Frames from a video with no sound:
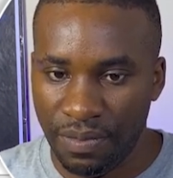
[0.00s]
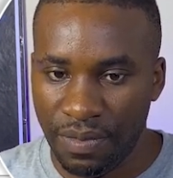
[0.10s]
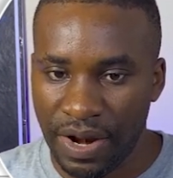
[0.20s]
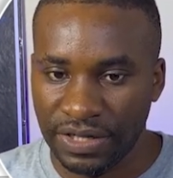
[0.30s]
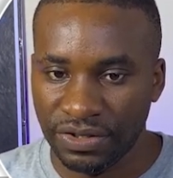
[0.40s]

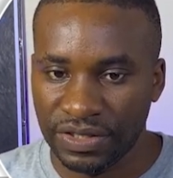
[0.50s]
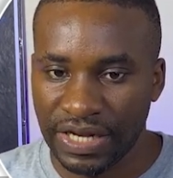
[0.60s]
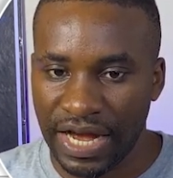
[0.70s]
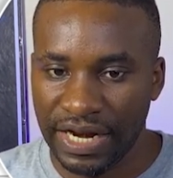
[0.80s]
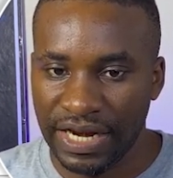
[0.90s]
Let's just say
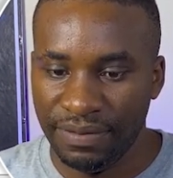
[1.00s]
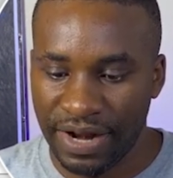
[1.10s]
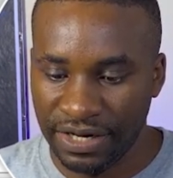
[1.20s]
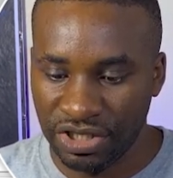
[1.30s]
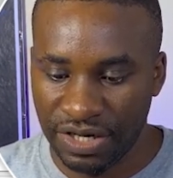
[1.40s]
I had a name
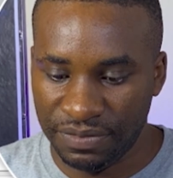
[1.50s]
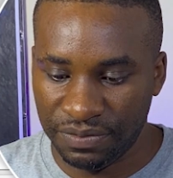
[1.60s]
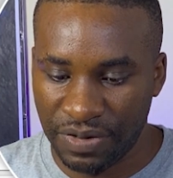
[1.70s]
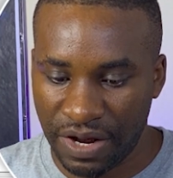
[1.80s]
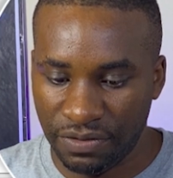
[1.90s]
like James
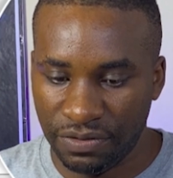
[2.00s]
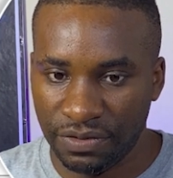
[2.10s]
Brown.